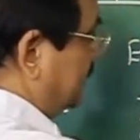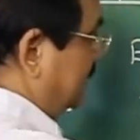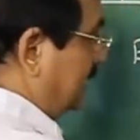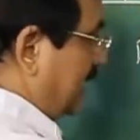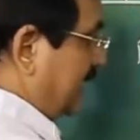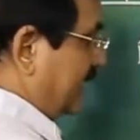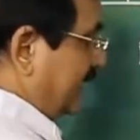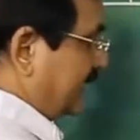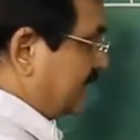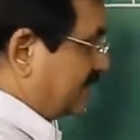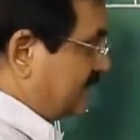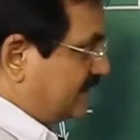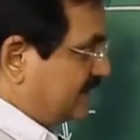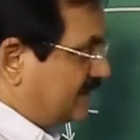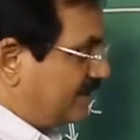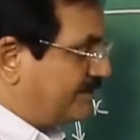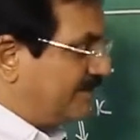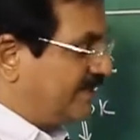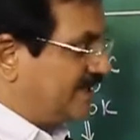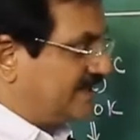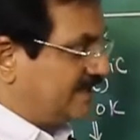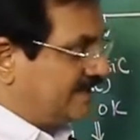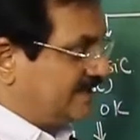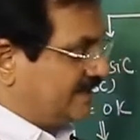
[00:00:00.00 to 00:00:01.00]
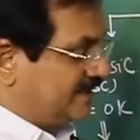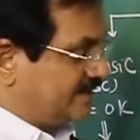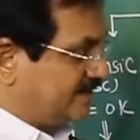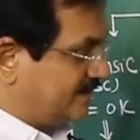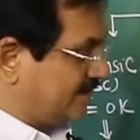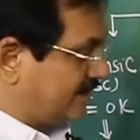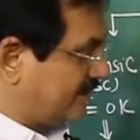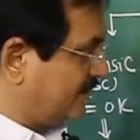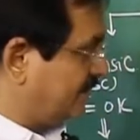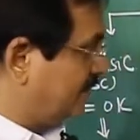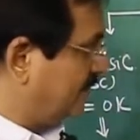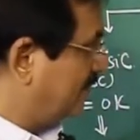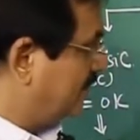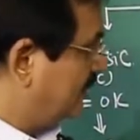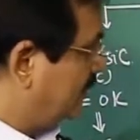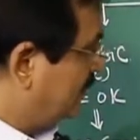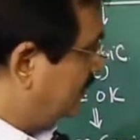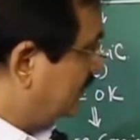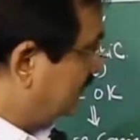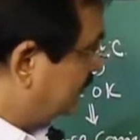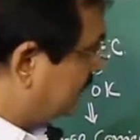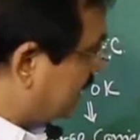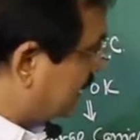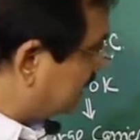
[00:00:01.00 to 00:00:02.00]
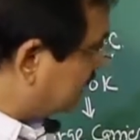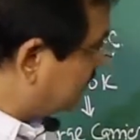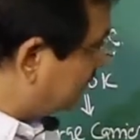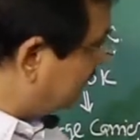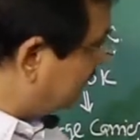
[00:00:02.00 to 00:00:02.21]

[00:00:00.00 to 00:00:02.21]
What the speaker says: direct semiconductor. That is